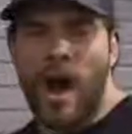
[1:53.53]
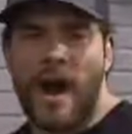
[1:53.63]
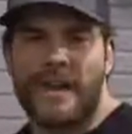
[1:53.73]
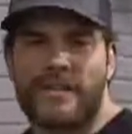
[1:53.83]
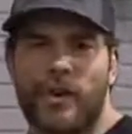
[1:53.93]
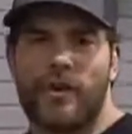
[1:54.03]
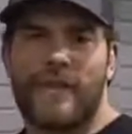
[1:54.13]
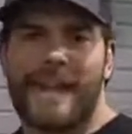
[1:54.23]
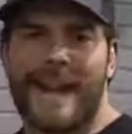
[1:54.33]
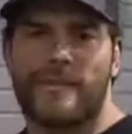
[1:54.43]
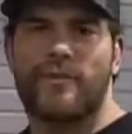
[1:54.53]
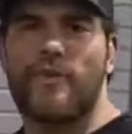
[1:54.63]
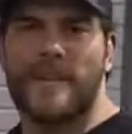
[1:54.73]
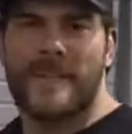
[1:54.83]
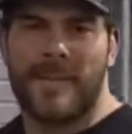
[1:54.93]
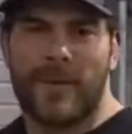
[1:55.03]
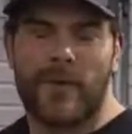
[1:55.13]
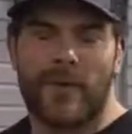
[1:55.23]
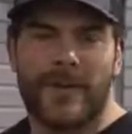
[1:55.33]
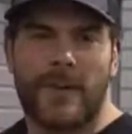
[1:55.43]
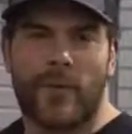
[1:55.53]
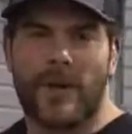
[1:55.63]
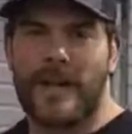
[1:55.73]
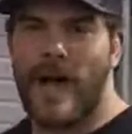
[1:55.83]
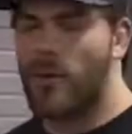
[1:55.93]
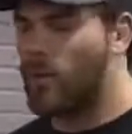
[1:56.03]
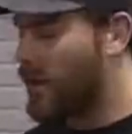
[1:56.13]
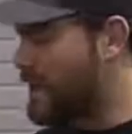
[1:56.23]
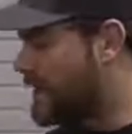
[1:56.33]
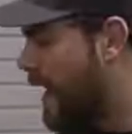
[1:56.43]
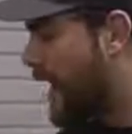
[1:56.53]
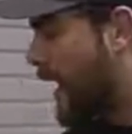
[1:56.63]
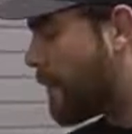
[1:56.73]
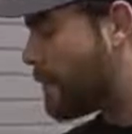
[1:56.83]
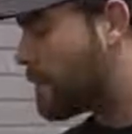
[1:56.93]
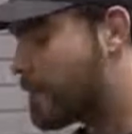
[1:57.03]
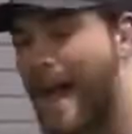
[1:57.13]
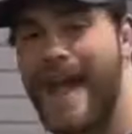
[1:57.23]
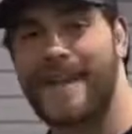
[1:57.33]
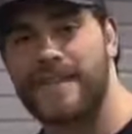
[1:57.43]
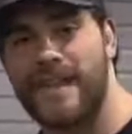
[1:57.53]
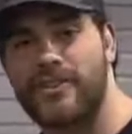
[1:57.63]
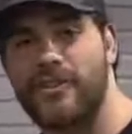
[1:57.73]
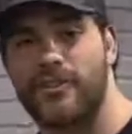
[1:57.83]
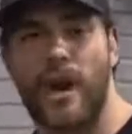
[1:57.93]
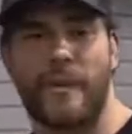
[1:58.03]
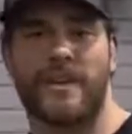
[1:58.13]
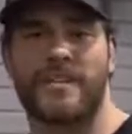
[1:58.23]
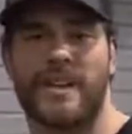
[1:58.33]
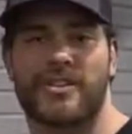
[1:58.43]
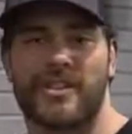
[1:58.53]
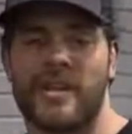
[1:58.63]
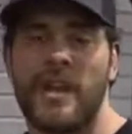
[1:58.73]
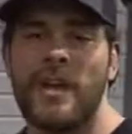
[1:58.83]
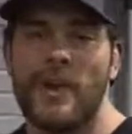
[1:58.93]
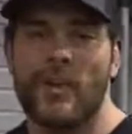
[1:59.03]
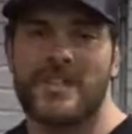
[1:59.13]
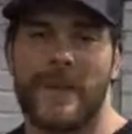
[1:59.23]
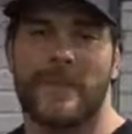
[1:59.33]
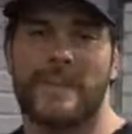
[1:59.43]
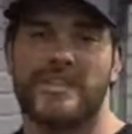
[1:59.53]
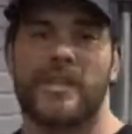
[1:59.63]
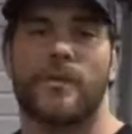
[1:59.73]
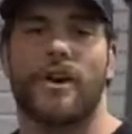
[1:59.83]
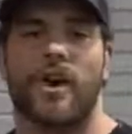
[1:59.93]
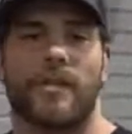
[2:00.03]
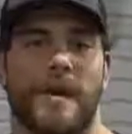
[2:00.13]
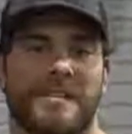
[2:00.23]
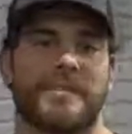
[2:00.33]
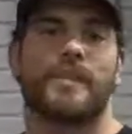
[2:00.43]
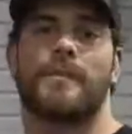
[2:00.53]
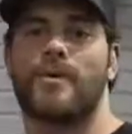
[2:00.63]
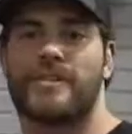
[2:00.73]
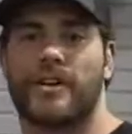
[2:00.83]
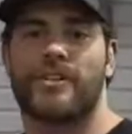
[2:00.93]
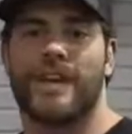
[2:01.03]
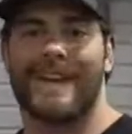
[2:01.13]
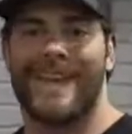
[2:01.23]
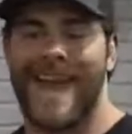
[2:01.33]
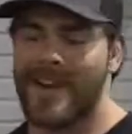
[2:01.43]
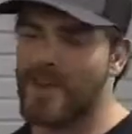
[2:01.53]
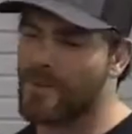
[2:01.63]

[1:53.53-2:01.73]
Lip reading: All right, so the next movement that they were doing in their workout was back extensions or hyper extensions, which typically is going to work all the muscles in the posterior chain again.